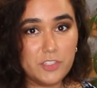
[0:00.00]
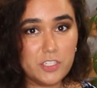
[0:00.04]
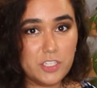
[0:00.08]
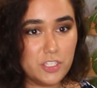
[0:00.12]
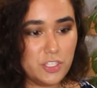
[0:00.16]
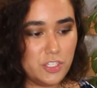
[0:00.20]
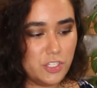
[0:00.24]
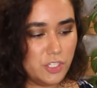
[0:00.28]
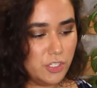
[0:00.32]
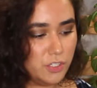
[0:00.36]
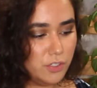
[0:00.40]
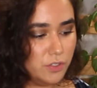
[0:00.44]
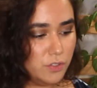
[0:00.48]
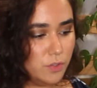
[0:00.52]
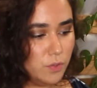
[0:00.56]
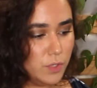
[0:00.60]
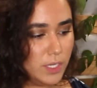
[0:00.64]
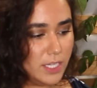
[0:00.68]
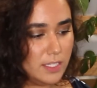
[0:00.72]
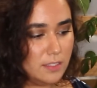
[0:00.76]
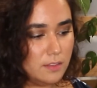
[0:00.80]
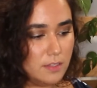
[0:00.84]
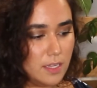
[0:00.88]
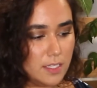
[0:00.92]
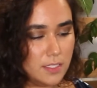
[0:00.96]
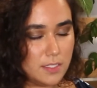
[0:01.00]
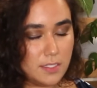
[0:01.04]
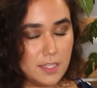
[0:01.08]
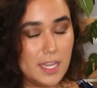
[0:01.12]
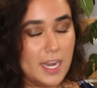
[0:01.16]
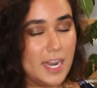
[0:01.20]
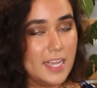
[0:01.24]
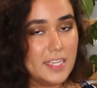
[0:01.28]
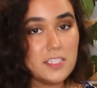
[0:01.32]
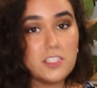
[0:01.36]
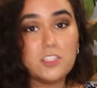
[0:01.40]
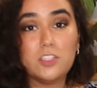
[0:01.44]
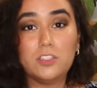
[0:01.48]
to do, and that
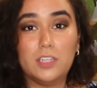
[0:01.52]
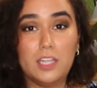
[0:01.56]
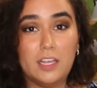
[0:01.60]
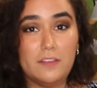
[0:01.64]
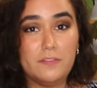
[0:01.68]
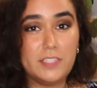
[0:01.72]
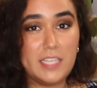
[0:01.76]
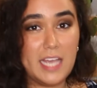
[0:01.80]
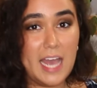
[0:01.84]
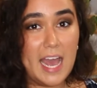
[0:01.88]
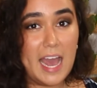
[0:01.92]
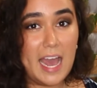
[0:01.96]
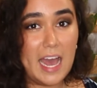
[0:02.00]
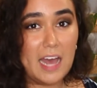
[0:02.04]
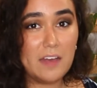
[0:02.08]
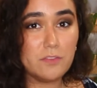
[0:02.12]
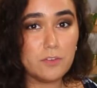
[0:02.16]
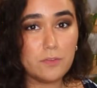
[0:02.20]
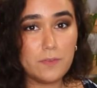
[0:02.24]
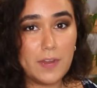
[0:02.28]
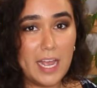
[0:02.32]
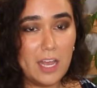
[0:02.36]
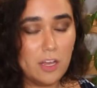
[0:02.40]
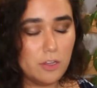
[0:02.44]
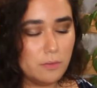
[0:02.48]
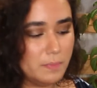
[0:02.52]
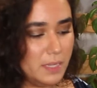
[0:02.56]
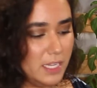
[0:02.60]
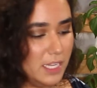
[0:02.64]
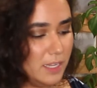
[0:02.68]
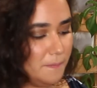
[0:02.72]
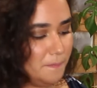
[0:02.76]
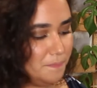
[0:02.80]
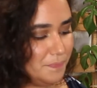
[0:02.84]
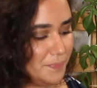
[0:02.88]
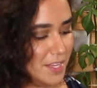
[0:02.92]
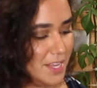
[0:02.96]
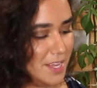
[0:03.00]
I still love to have around
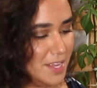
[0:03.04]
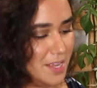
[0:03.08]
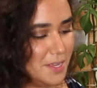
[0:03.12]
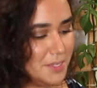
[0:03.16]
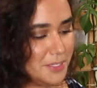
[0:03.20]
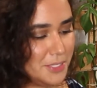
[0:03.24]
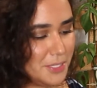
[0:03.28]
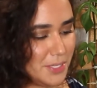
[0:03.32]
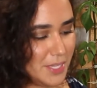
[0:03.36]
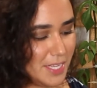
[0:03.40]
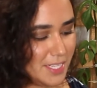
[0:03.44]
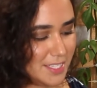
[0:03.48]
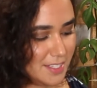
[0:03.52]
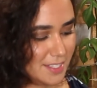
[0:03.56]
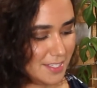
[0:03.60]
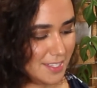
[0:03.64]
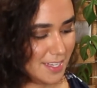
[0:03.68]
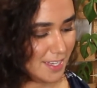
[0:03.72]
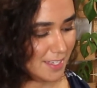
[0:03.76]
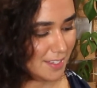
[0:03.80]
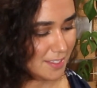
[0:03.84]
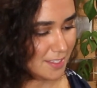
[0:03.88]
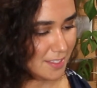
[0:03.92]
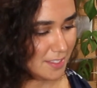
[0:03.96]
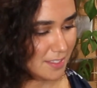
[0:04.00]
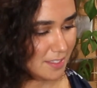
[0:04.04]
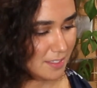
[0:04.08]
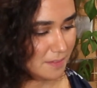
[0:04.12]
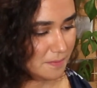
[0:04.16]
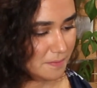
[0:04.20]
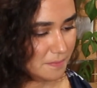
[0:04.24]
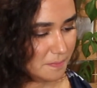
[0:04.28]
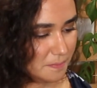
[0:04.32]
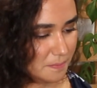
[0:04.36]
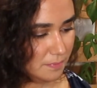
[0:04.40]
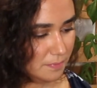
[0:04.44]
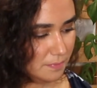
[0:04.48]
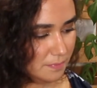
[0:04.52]
me. So that's nice.
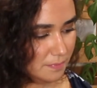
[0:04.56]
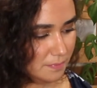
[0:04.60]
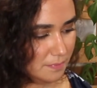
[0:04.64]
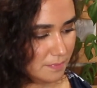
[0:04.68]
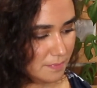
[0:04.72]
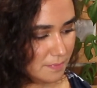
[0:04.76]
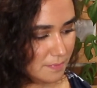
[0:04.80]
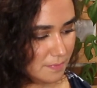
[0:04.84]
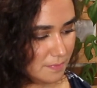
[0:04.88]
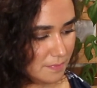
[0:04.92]
I'm really